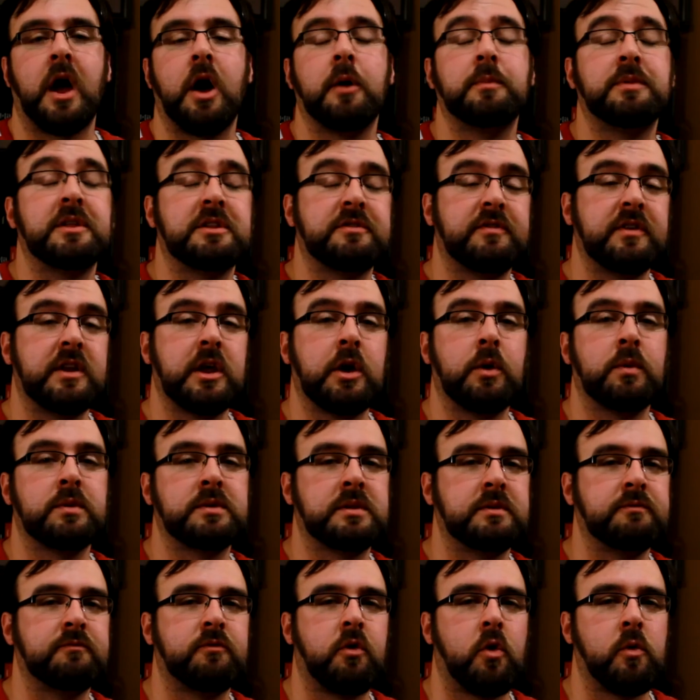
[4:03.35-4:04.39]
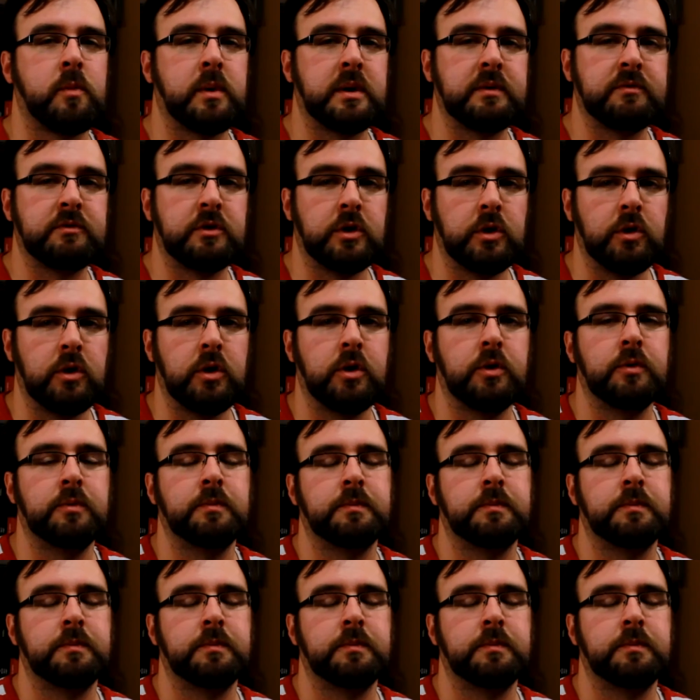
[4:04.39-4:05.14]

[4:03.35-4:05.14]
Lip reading: I hope this video was informative to you.